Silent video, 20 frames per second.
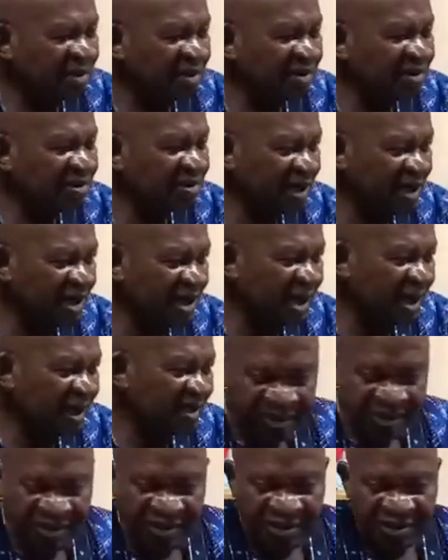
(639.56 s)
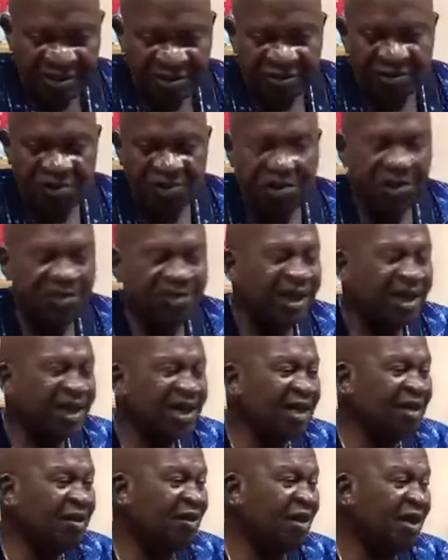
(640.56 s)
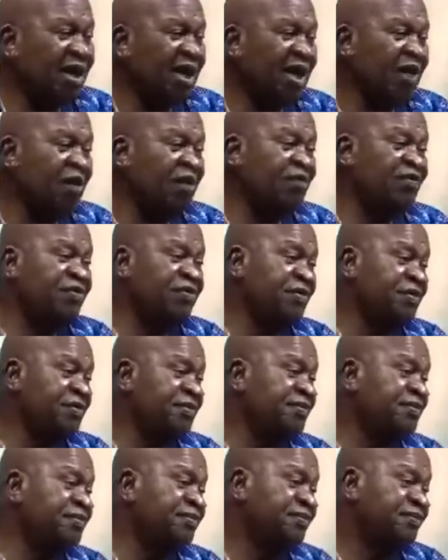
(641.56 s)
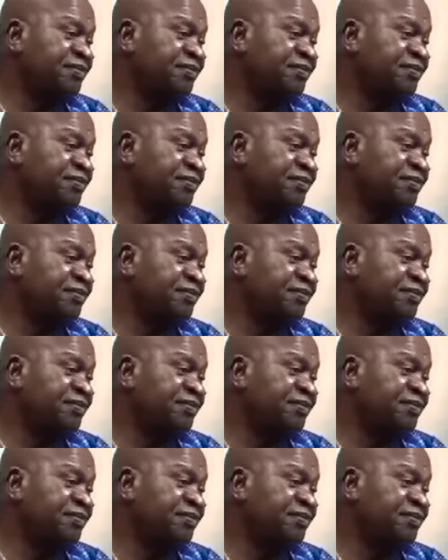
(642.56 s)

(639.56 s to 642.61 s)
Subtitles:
look clear. So, when you have an on a low phone,